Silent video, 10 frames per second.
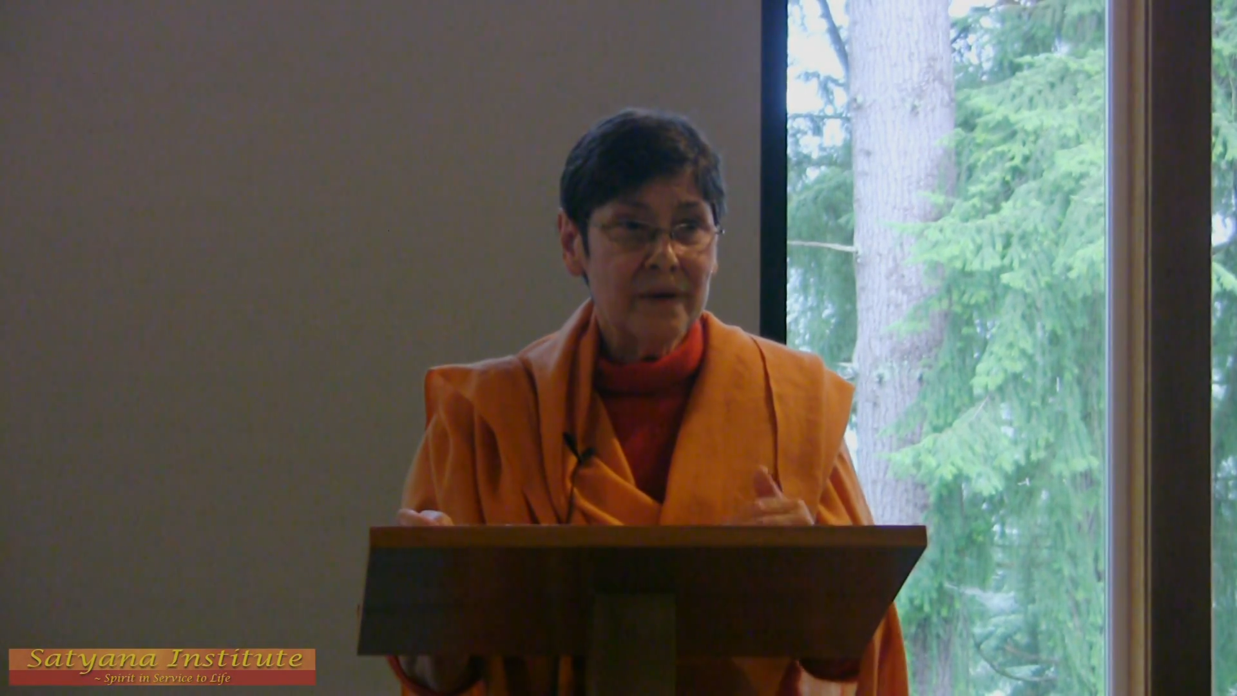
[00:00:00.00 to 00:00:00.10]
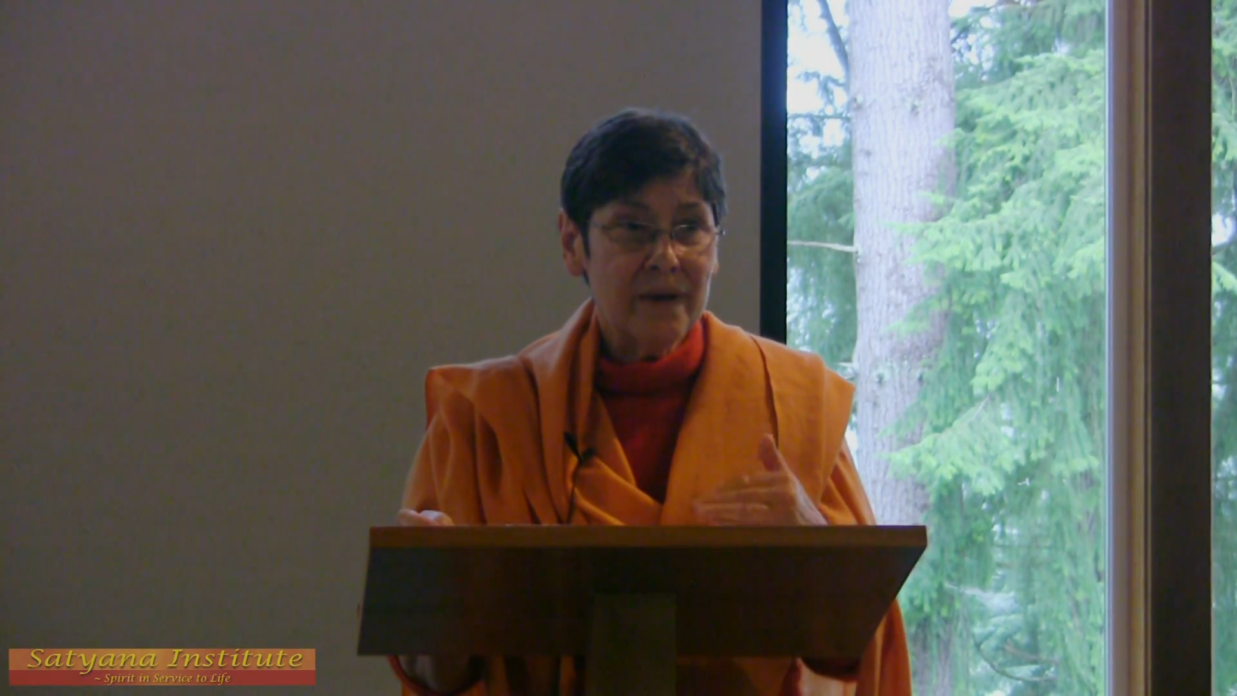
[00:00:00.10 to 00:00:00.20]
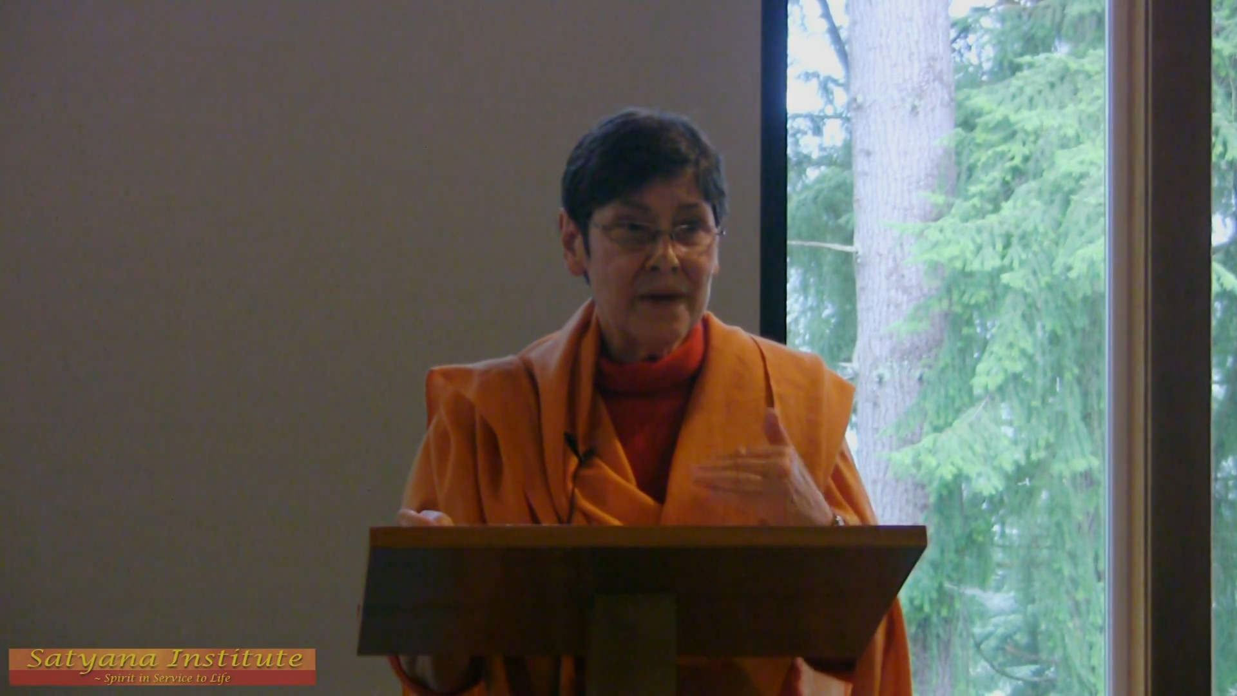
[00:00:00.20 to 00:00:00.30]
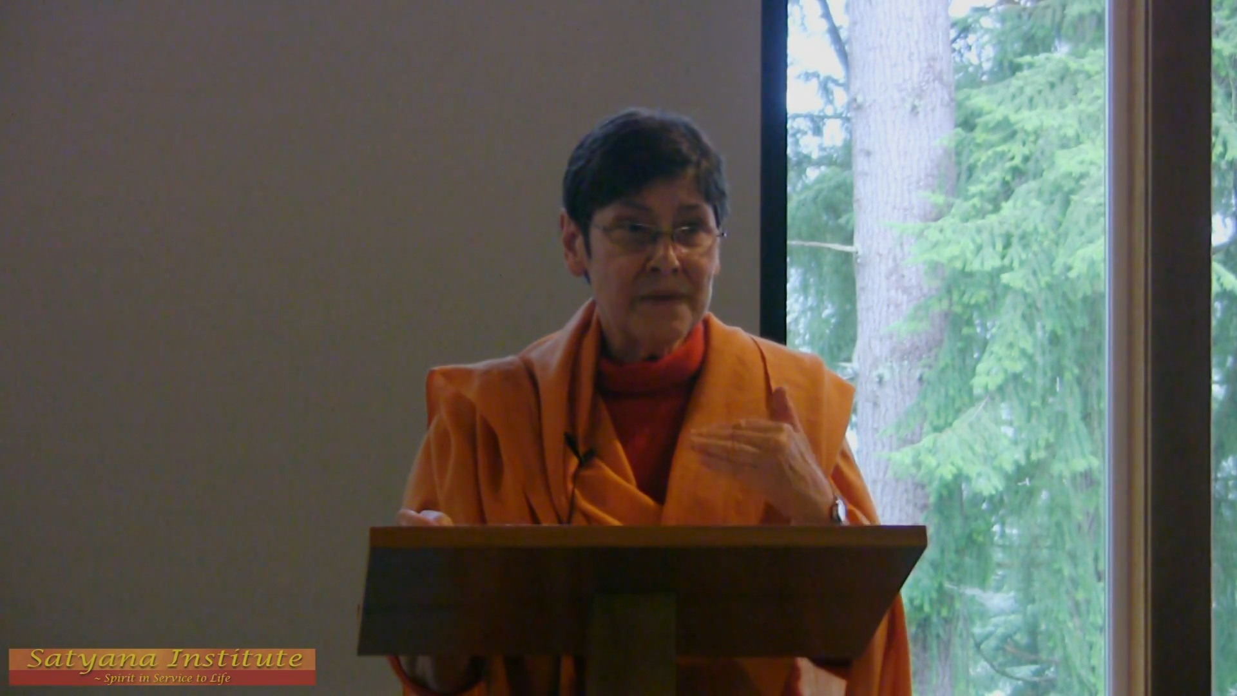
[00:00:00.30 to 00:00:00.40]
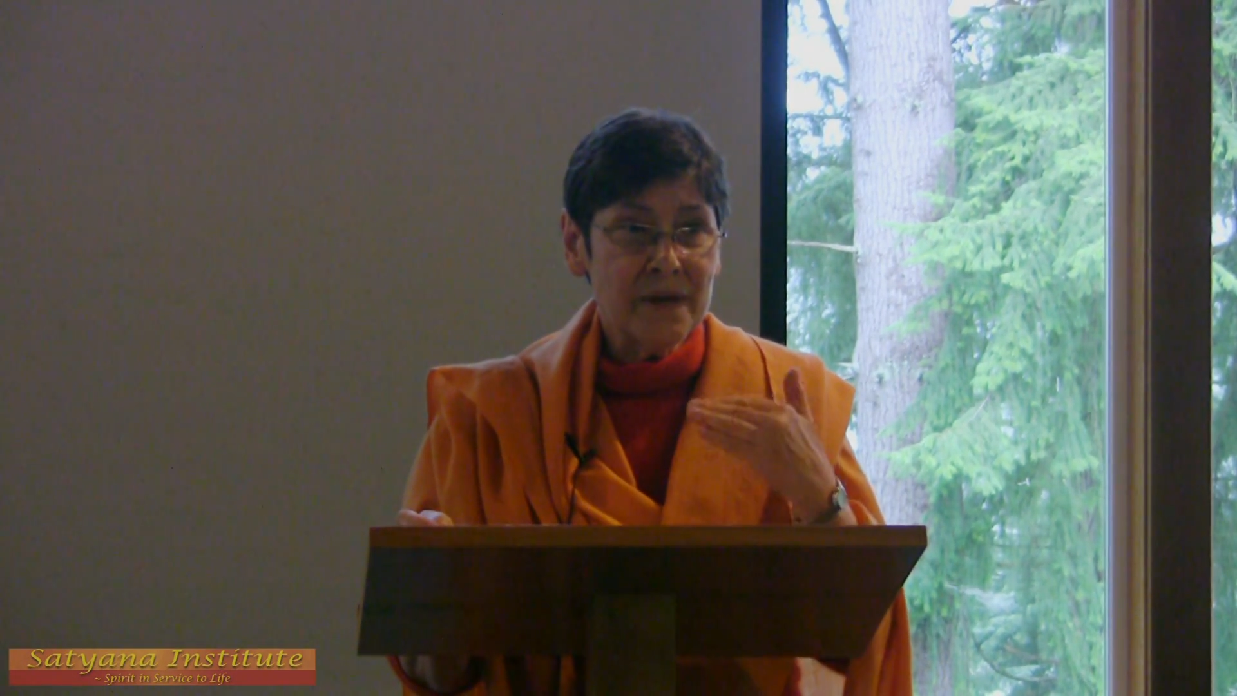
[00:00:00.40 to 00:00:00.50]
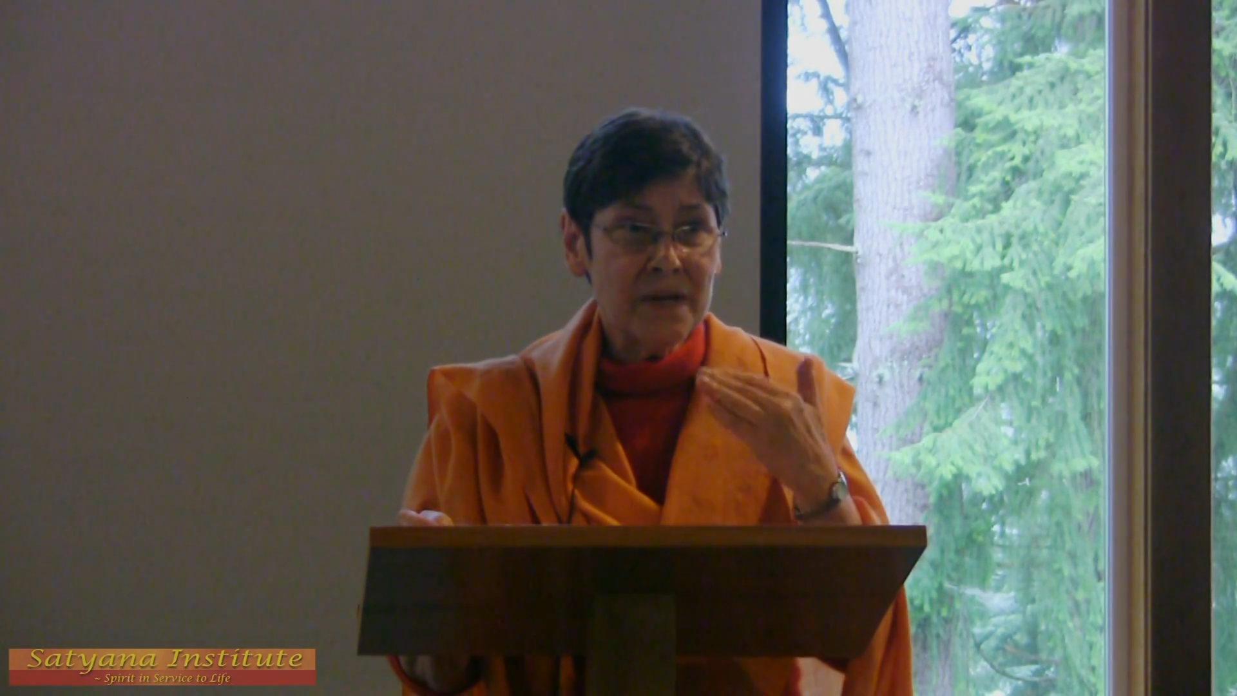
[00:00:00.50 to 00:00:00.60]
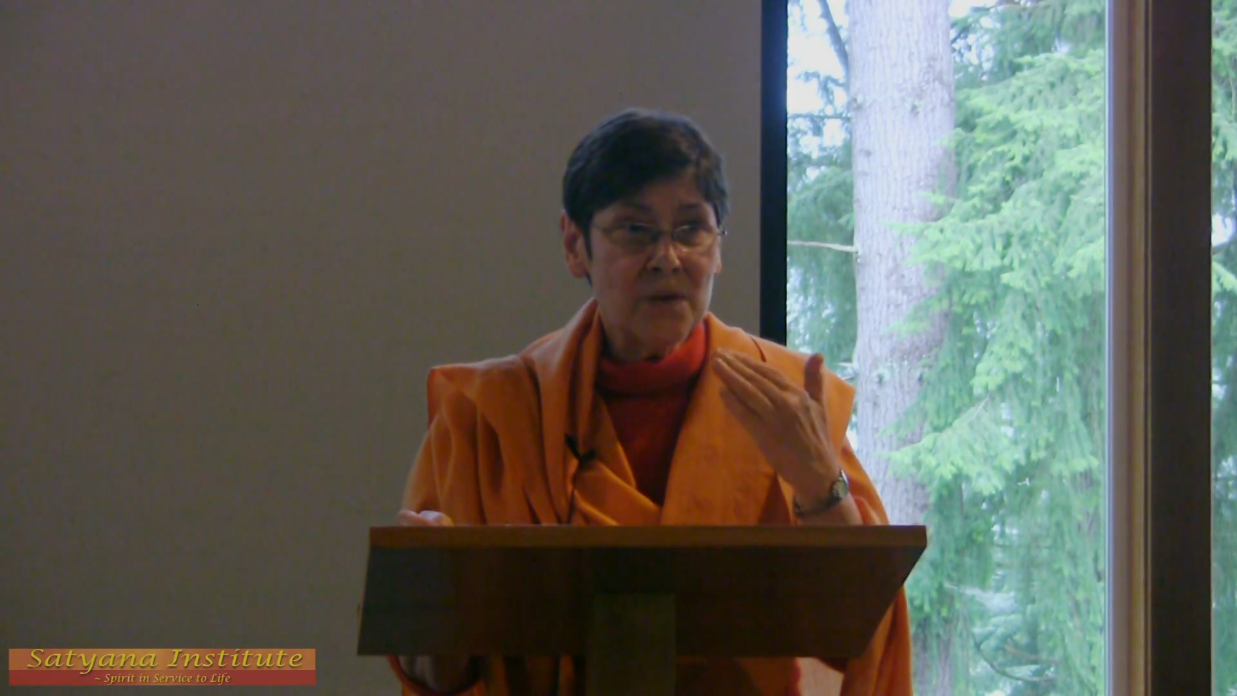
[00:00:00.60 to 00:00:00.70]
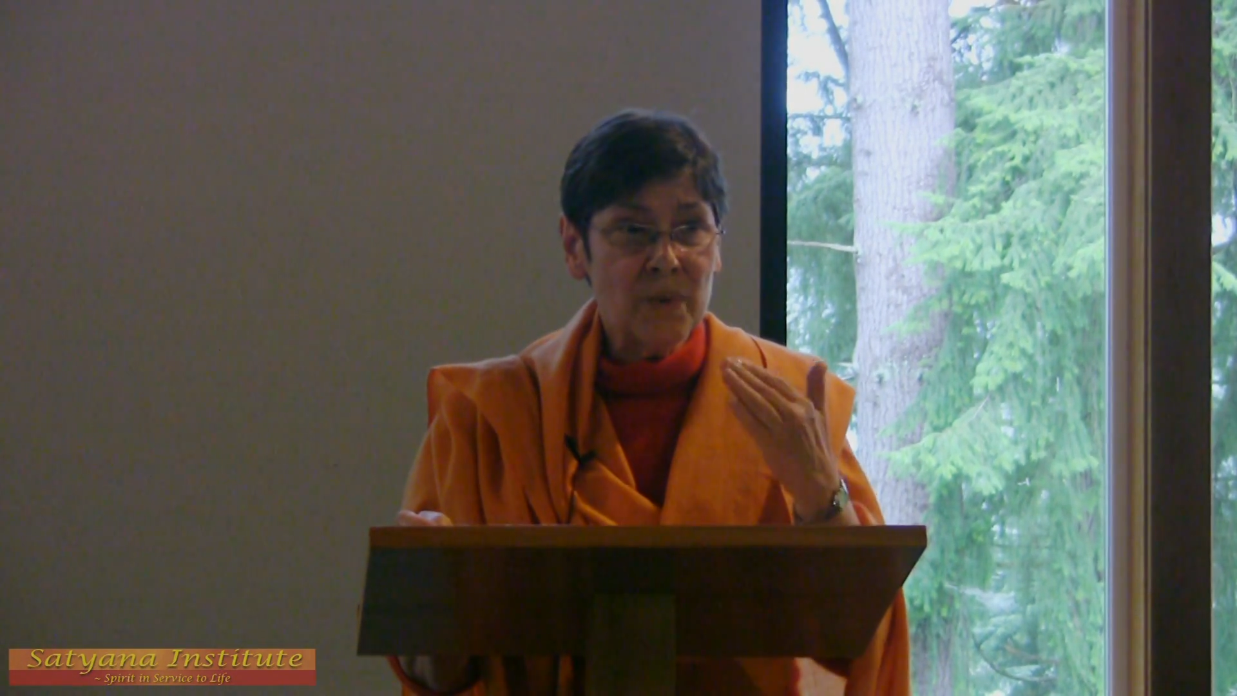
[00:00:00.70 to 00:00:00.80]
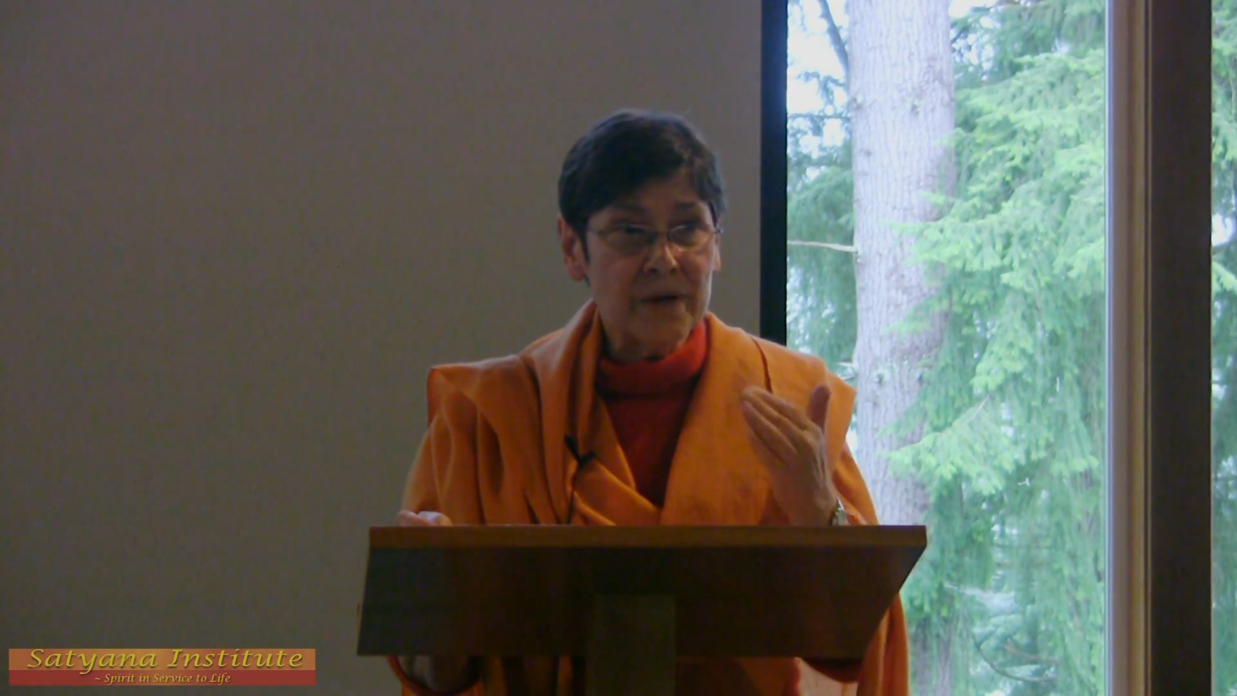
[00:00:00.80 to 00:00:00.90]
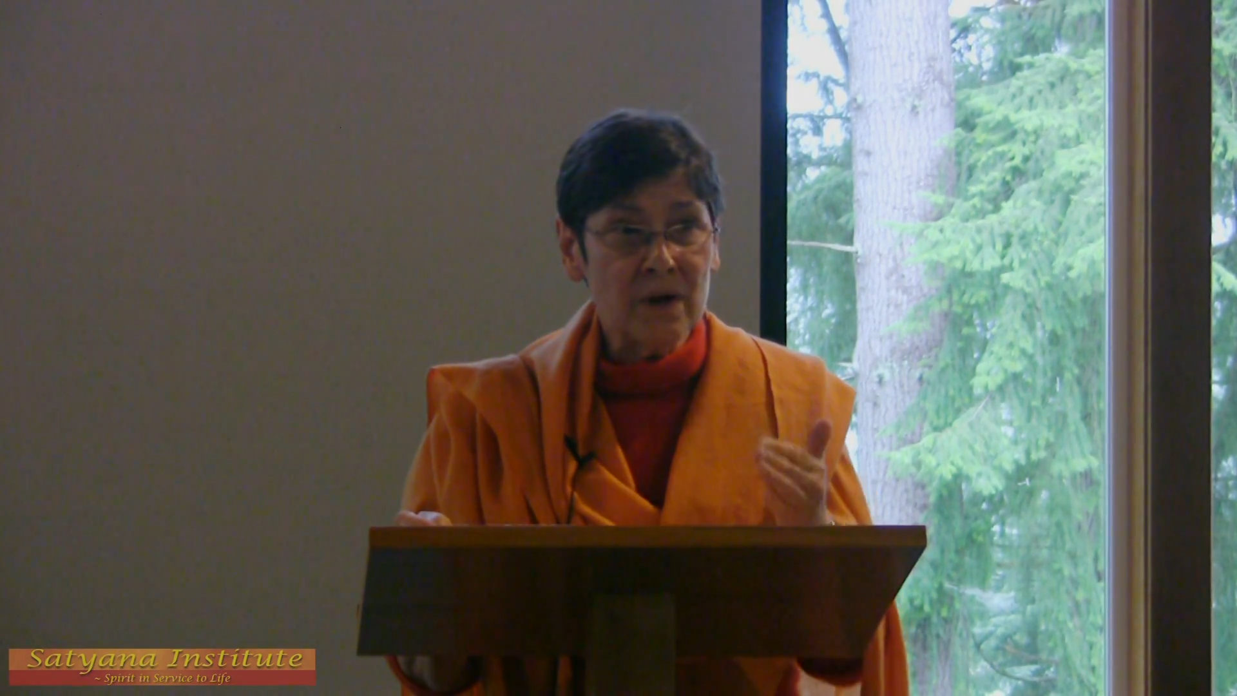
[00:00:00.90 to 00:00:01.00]
and then he
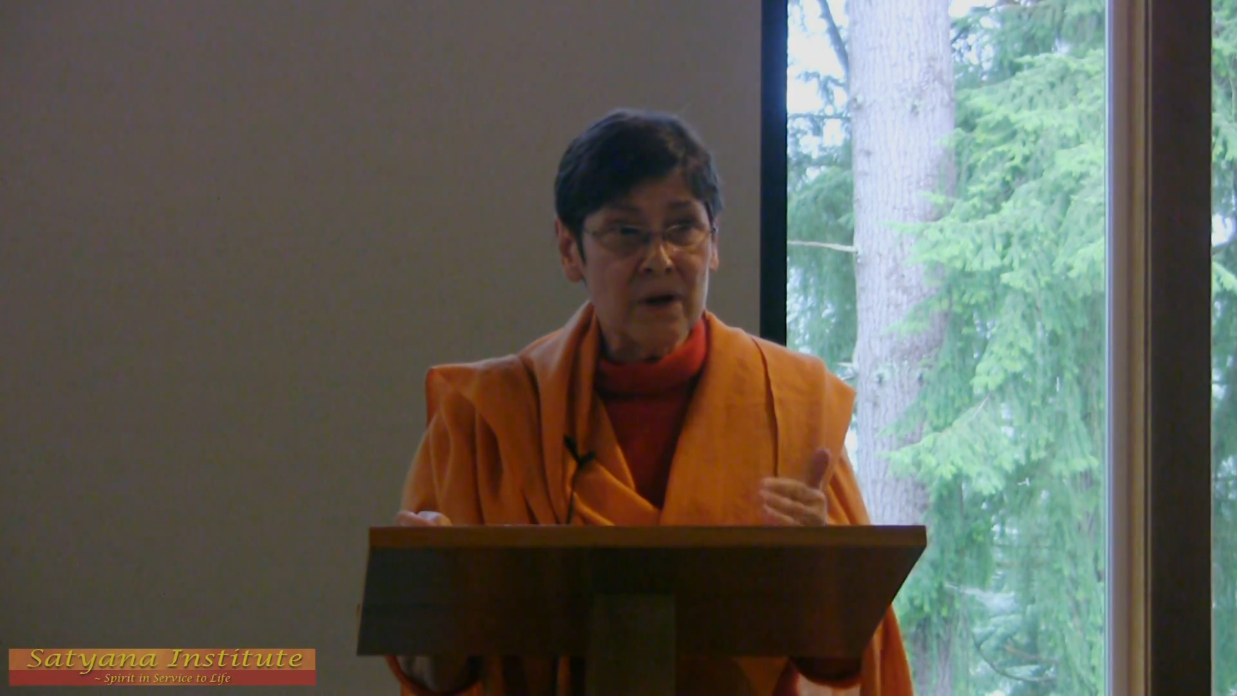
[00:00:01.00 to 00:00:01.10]
went